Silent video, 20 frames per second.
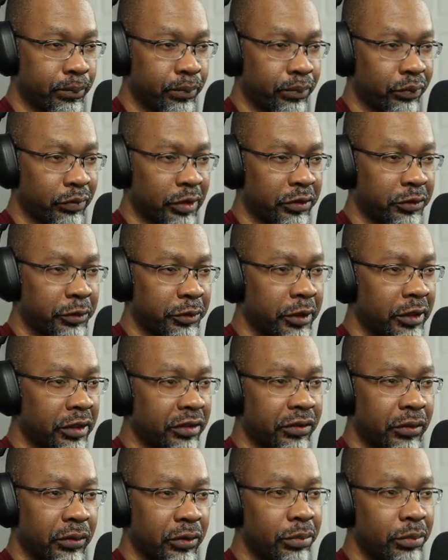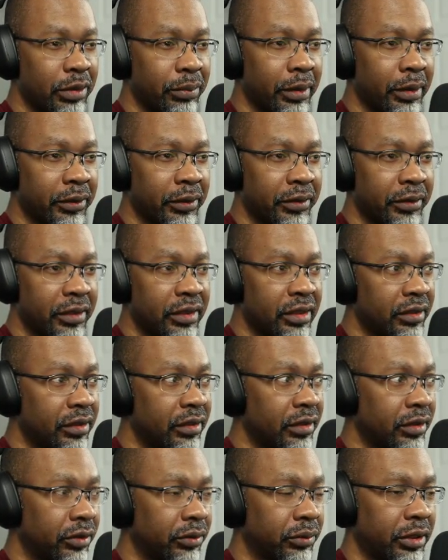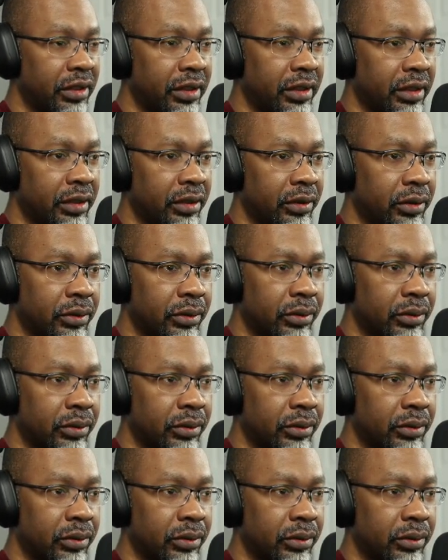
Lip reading: So it looks a little bit better than it does right now.